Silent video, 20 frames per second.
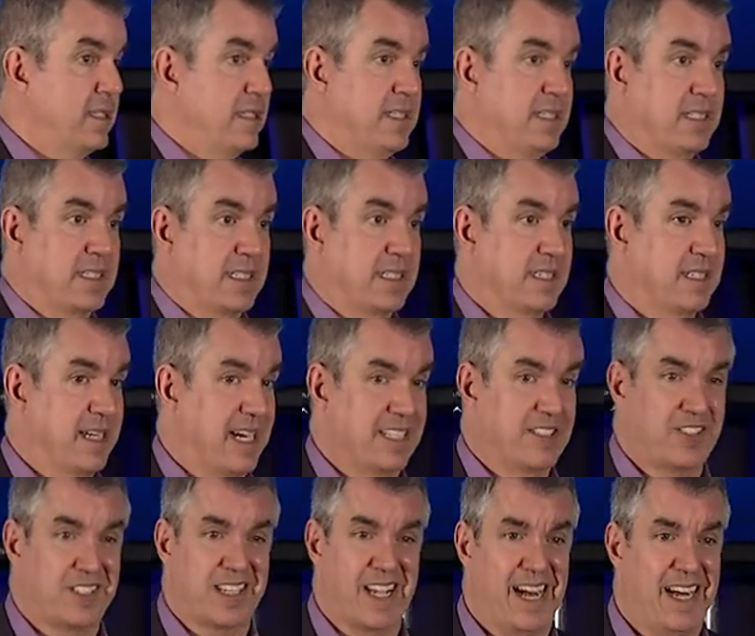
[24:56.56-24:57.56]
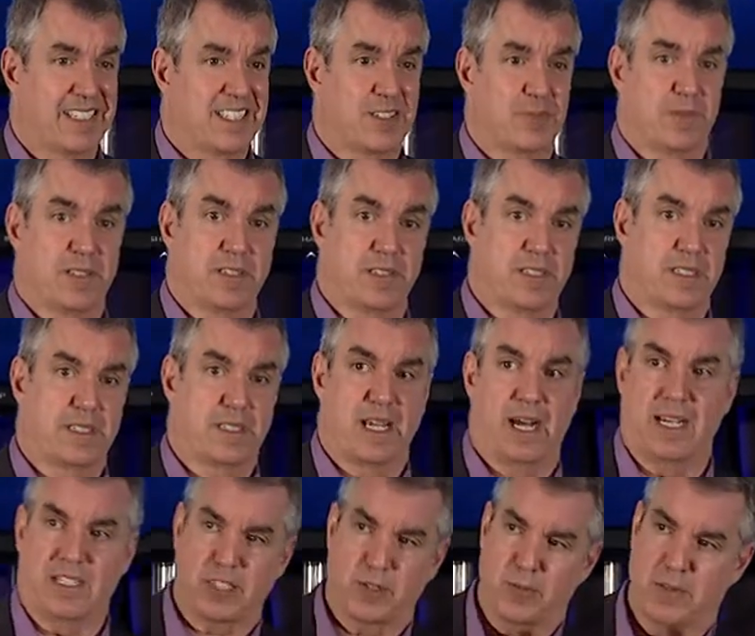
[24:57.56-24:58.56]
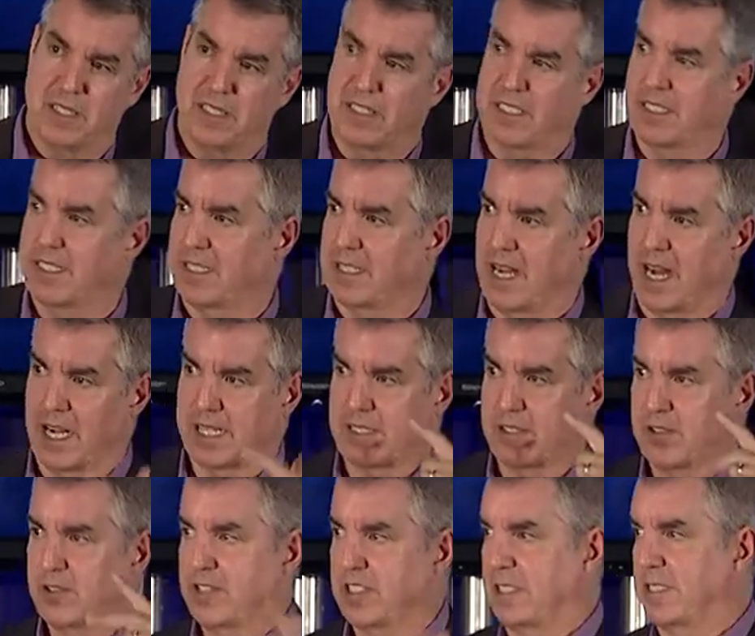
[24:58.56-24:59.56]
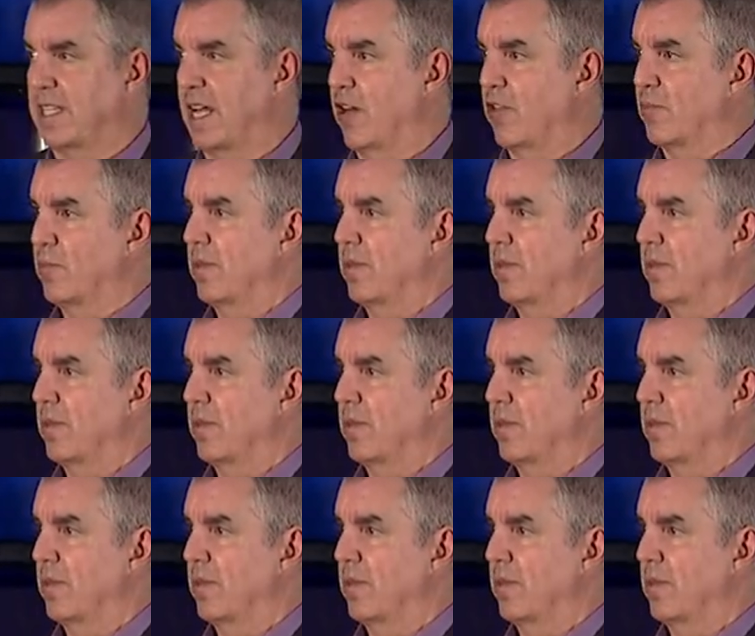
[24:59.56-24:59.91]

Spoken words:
It's not just hospitals. It's hospitals, it's doctors, it's health